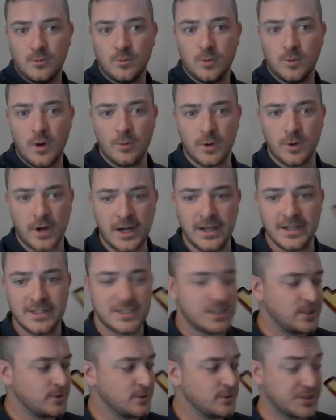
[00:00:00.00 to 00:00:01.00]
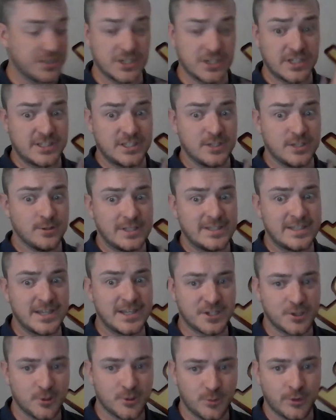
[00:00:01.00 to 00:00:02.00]
What we're gonna do is just do a
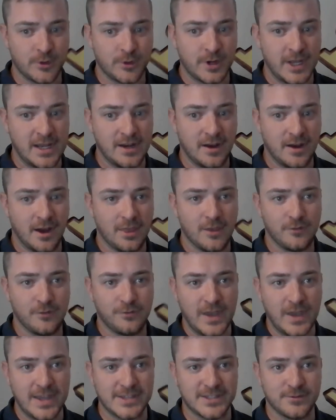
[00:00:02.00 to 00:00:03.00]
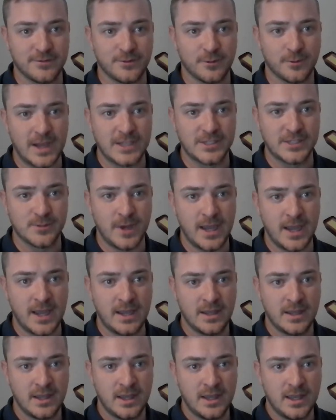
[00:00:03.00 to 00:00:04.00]
digital print on the face of the
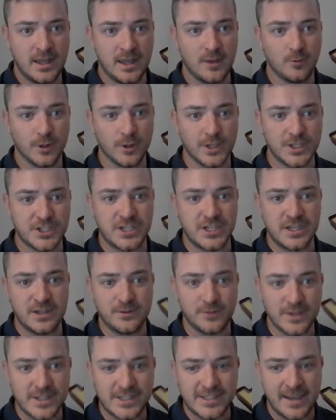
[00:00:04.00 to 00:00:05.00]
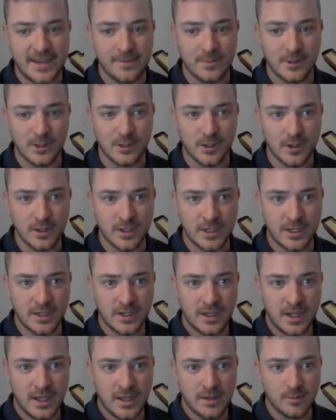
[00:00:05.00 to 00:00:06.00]
raceway. It will achieve the same look,
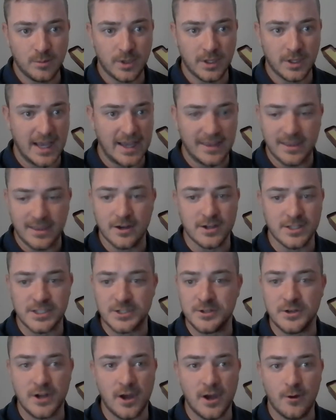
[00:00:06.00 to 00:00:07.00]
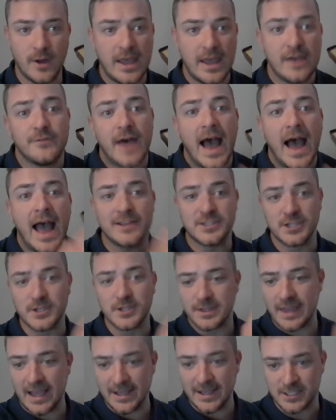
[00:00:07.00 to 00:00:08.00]
but like there is no, if I
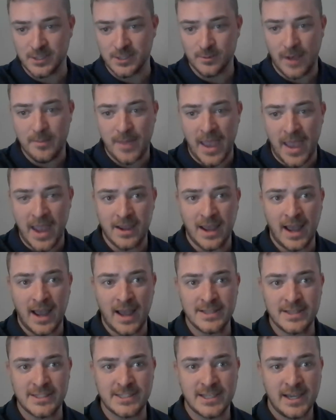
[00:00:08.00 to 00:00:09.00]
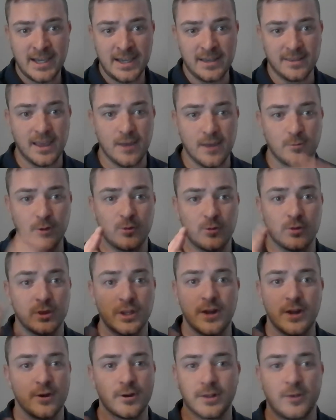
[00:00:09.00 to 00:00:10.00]
took that to my paint guys, they would
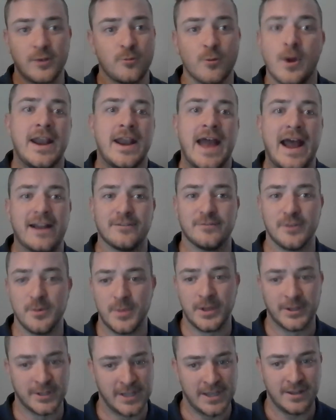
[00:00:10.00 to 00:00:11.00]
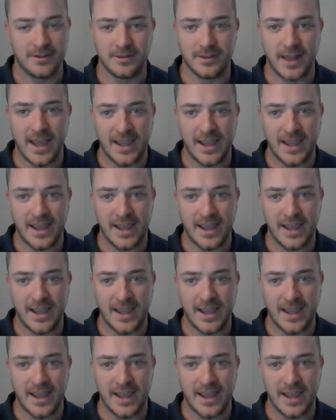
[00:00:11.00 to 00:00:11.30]
literally run out of the building.